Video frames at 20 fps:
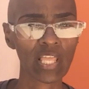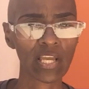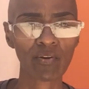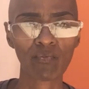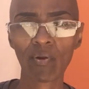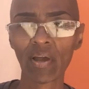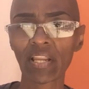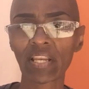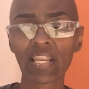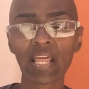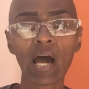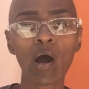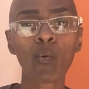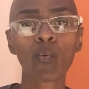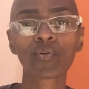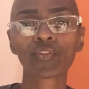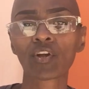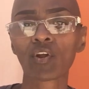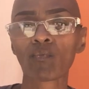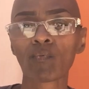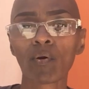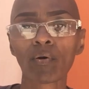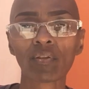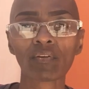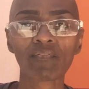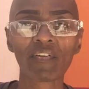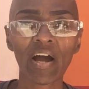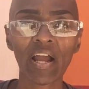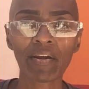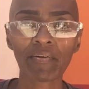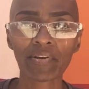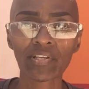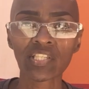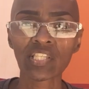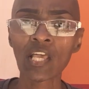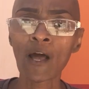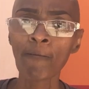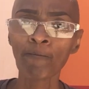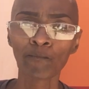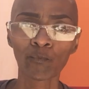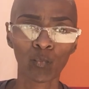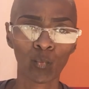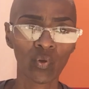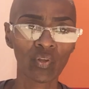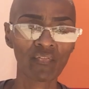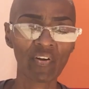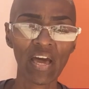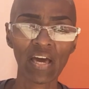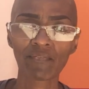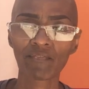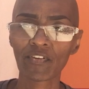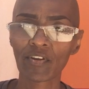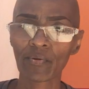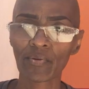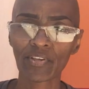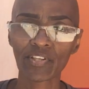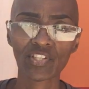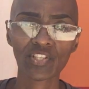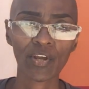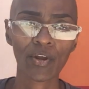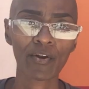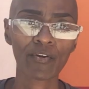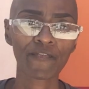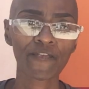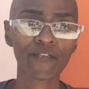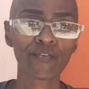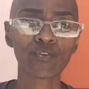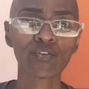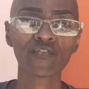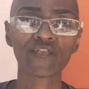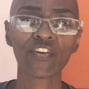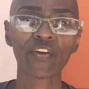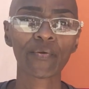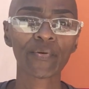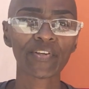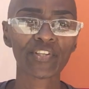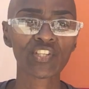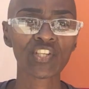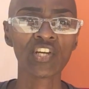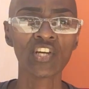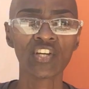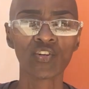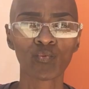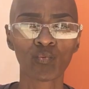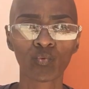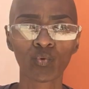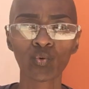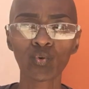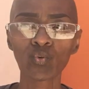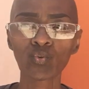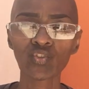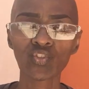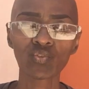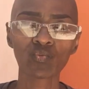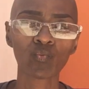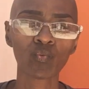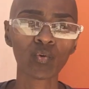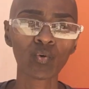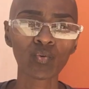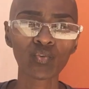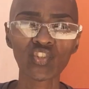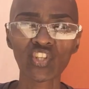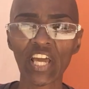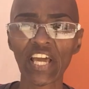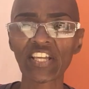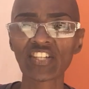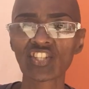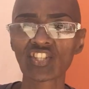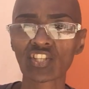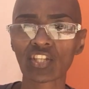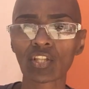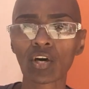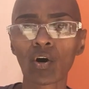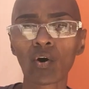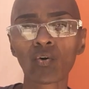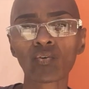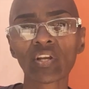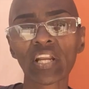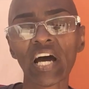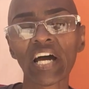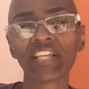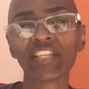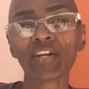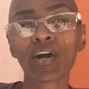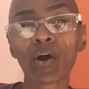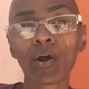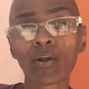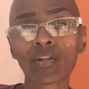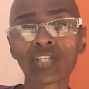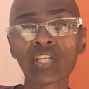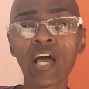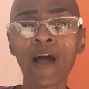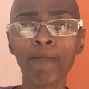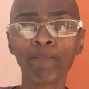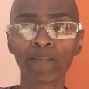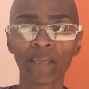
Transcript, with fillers: Like right now with coronavirus, we've had various curfews, various rule changes in the whole 9 yards.